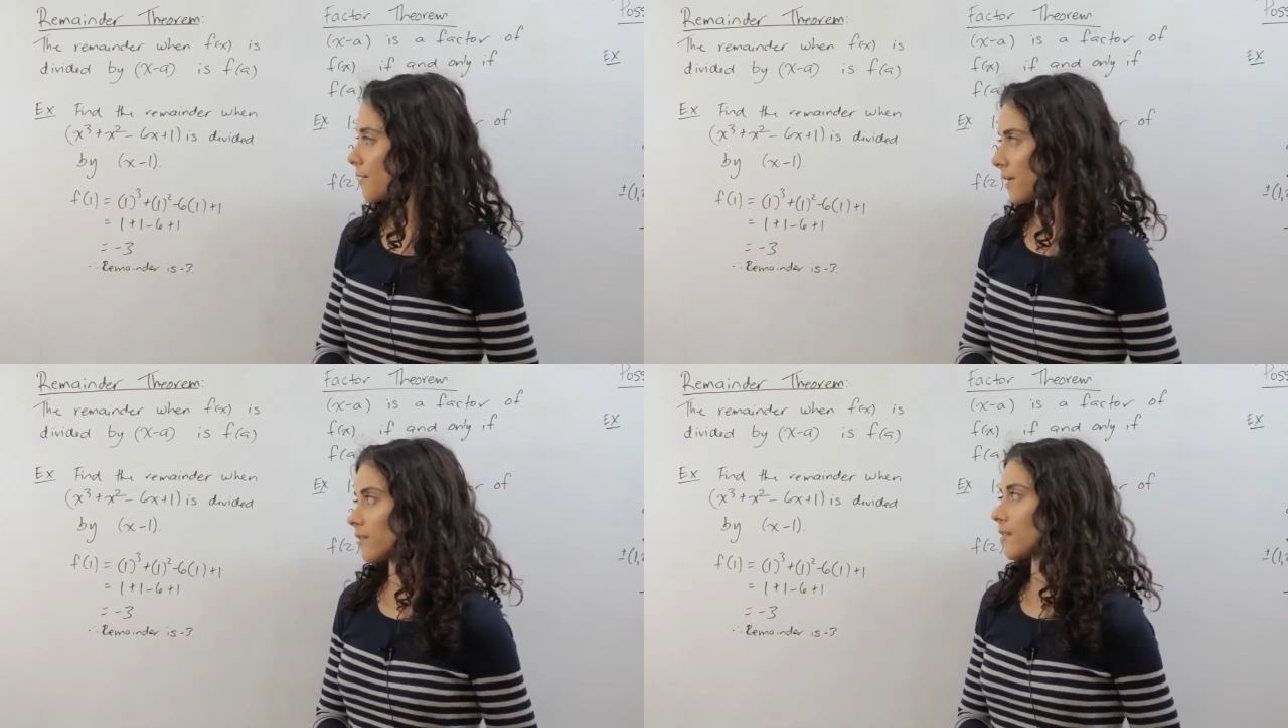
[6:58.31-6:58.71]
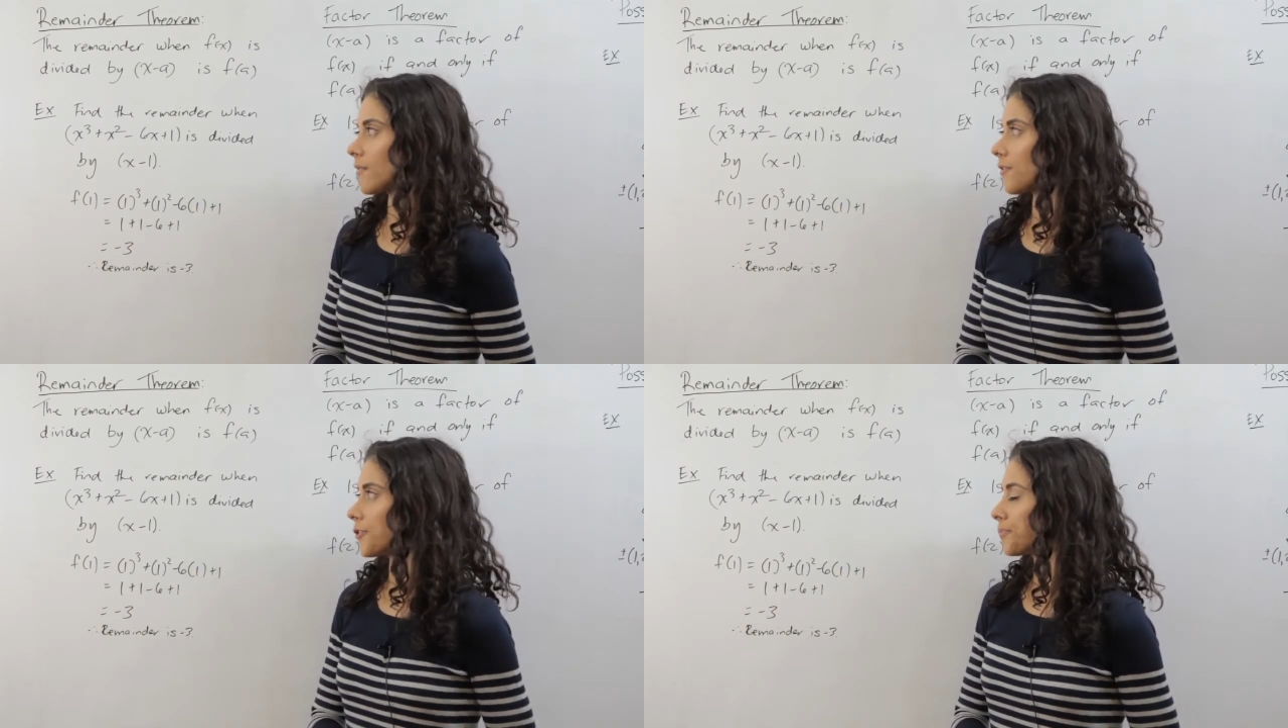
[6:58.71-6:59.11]
that makes
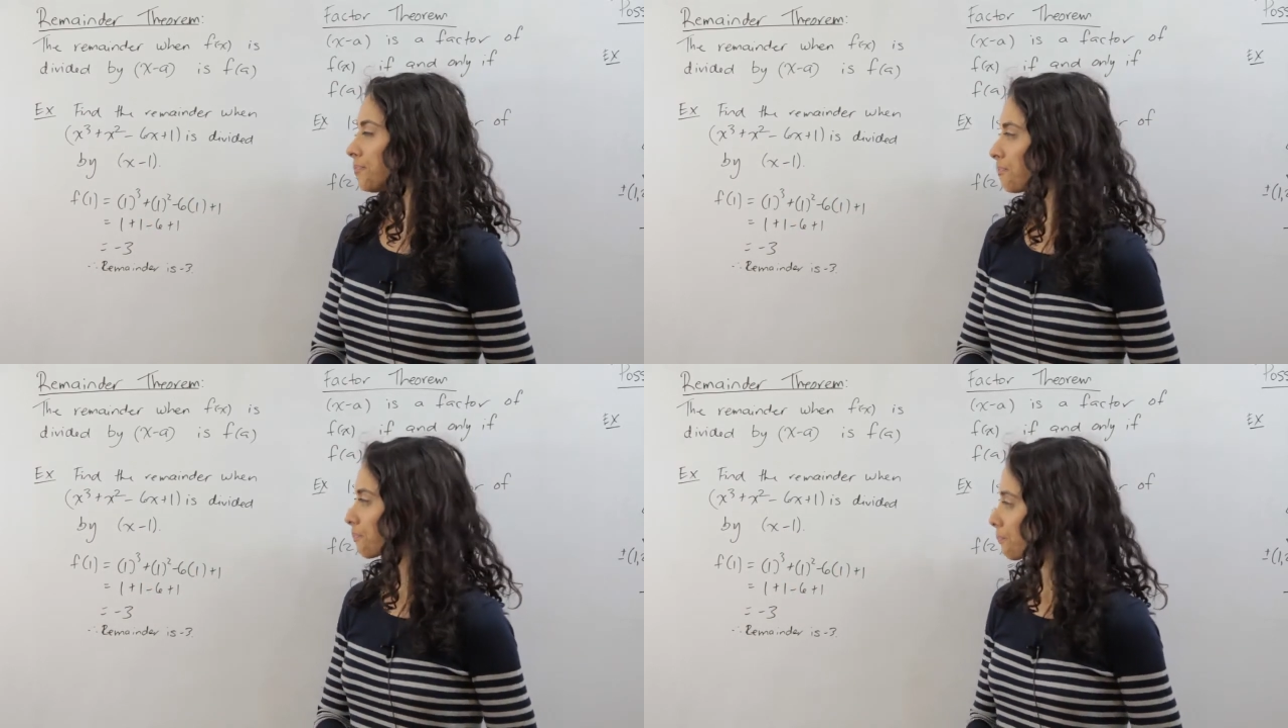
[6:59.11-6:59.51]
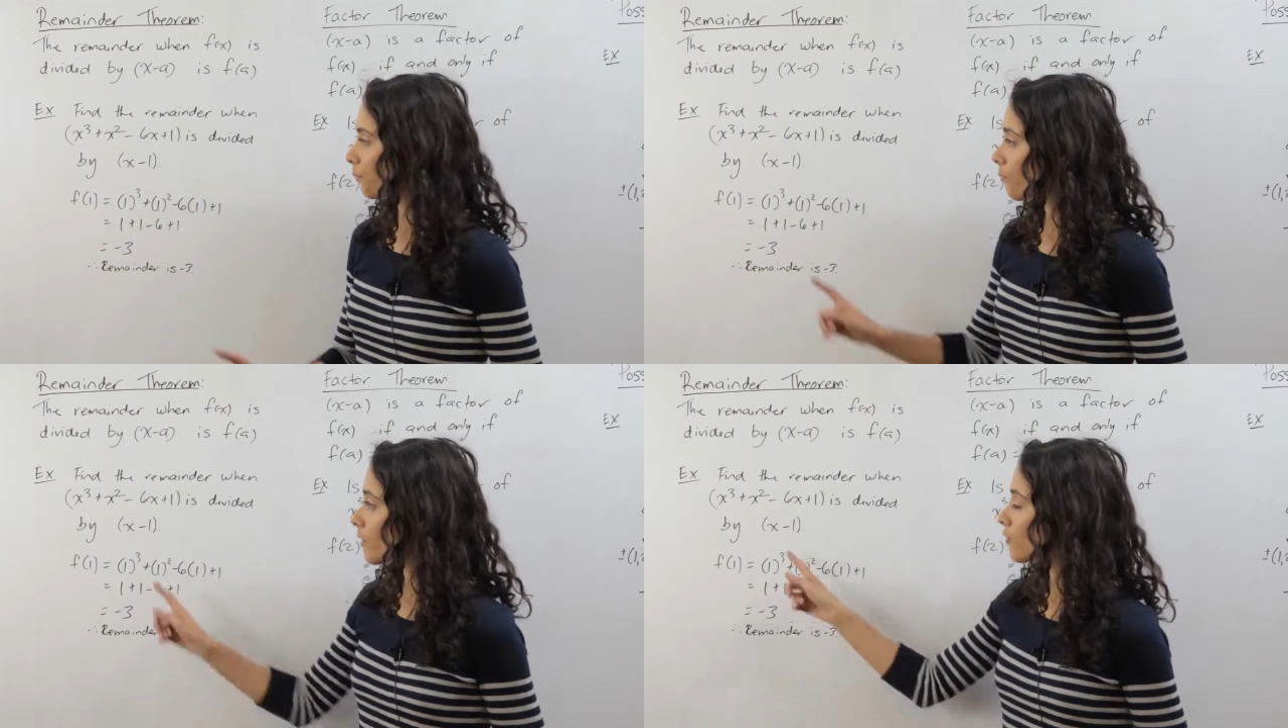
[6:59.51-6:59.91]
that 0.
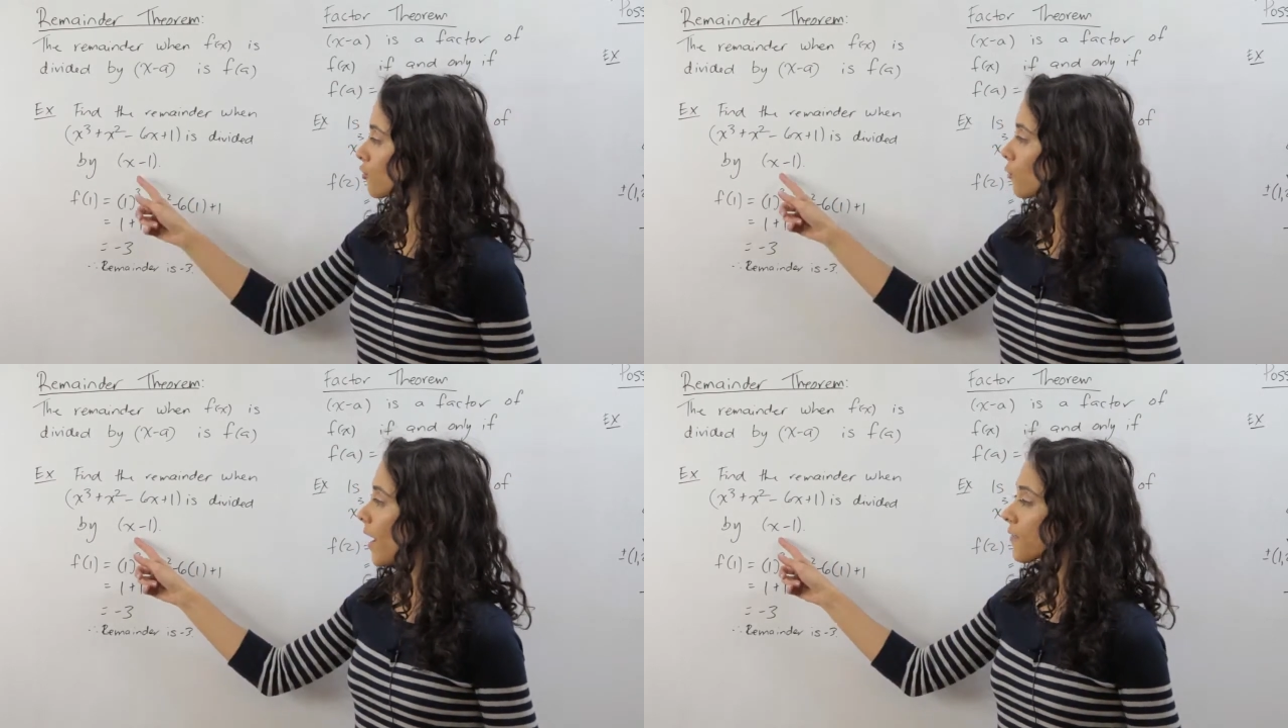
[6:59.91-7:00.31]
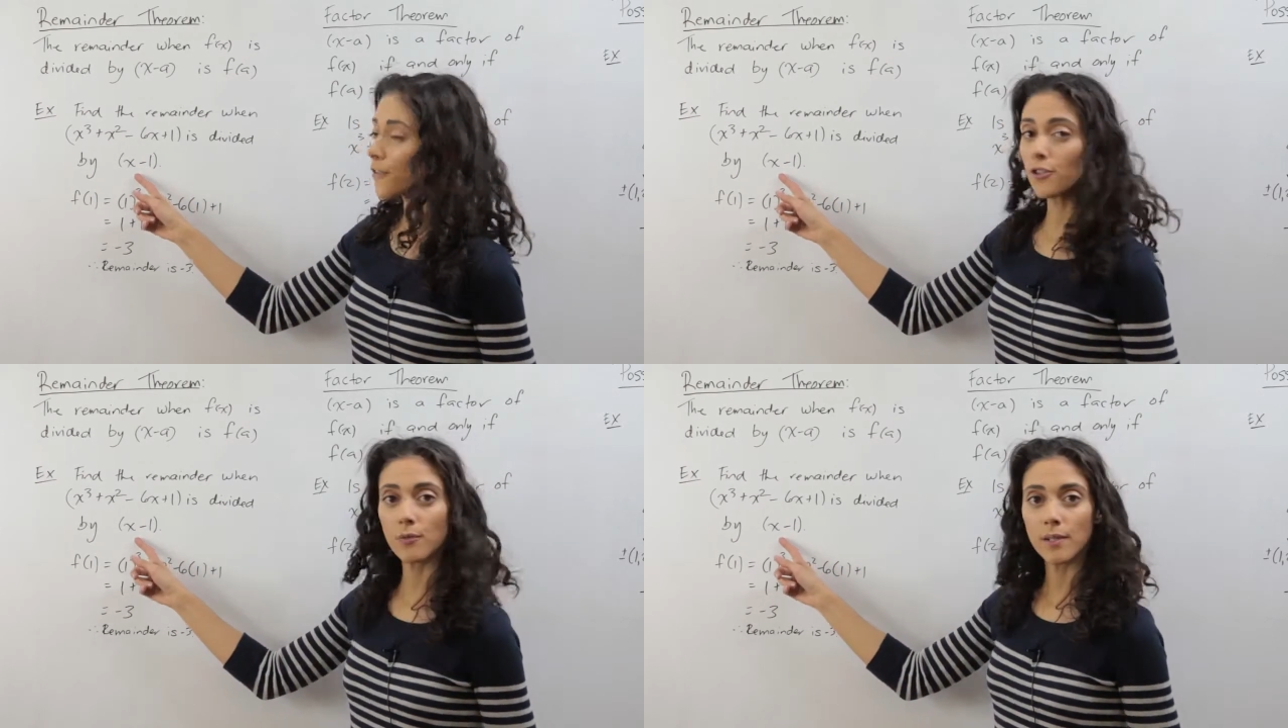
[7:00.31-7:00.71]
So rather
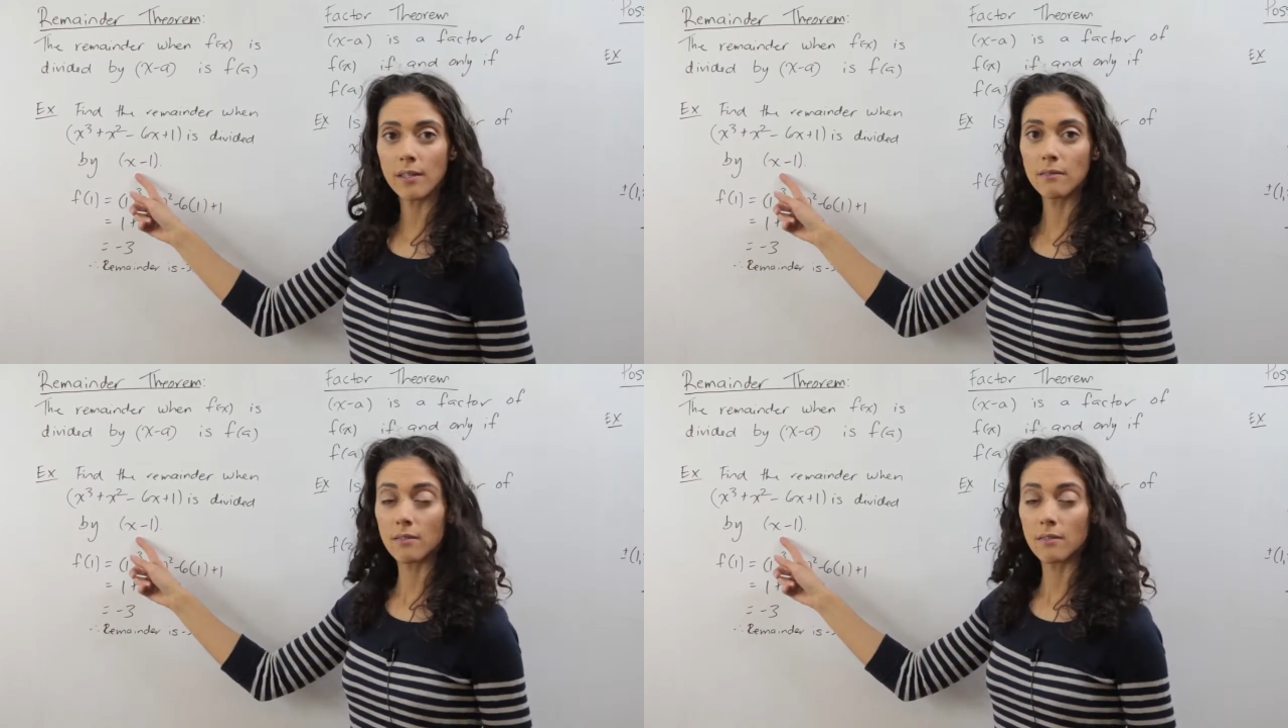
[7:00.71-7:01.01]
than doing